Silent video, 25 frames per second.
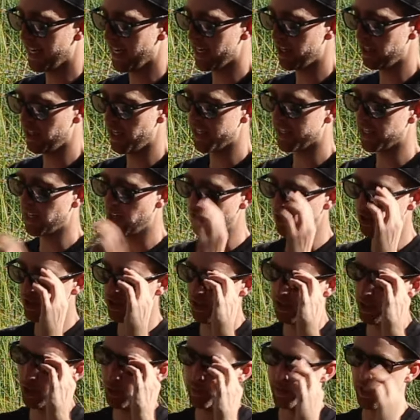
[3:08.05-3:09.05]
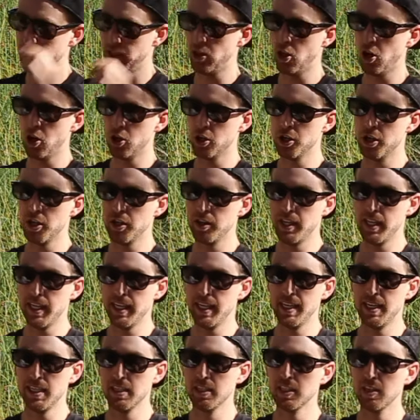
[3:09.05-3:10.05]
I kind of like how they're a little bit longer
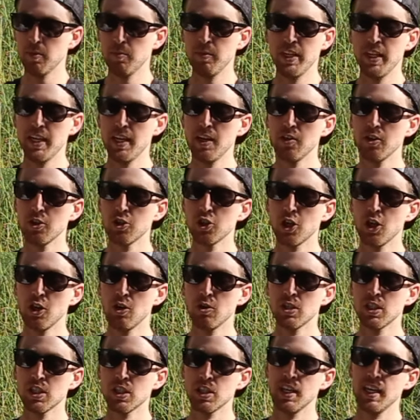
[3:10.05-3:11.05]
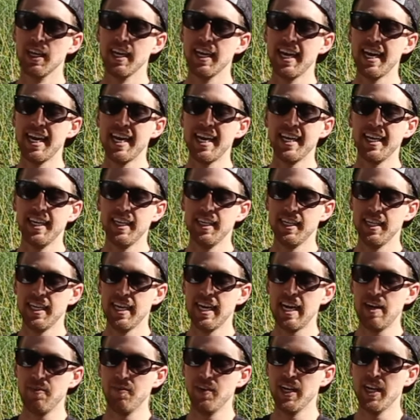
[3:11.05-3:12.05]
than some of the other drones, and they
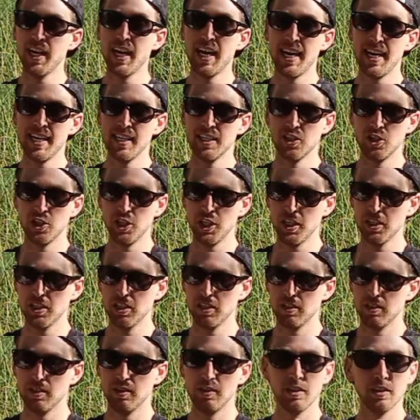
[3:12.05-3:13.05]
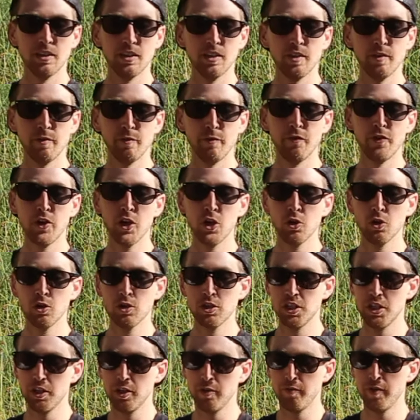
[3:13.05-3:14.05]
have a nice just feel
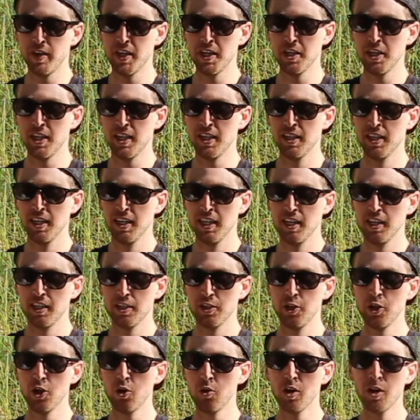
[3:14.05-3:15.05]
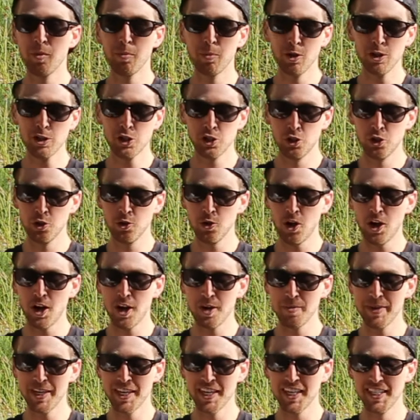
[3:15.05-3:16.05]
to your finger. You don't want to push too
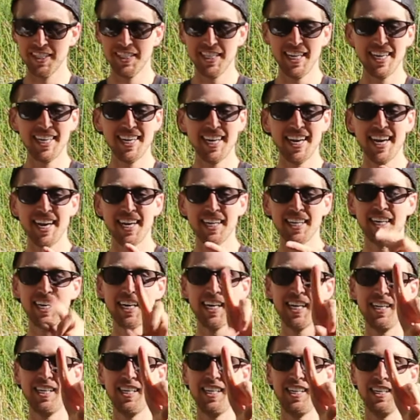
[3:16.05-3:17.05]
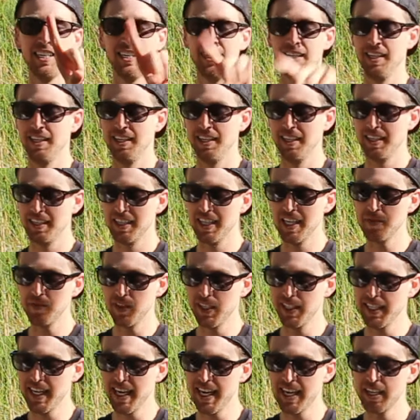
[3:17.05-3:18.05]
hard because they can kind of leave
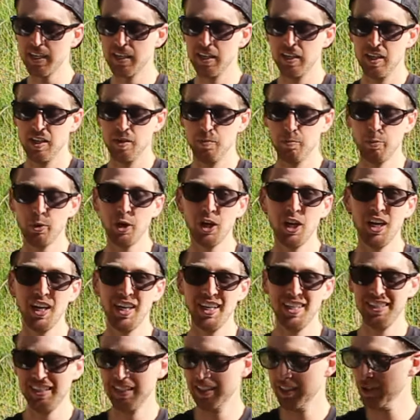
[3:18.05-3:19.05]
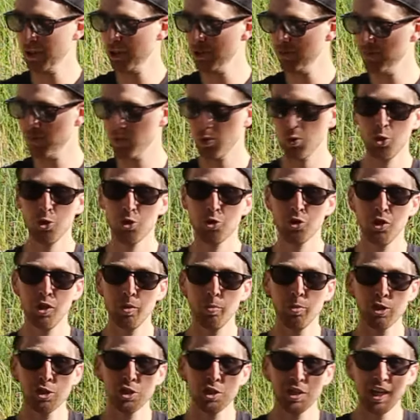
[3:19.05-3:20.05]
a dent, but who's
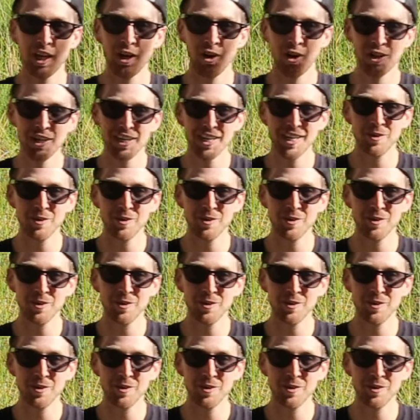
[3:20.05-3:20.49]
really pushing that hard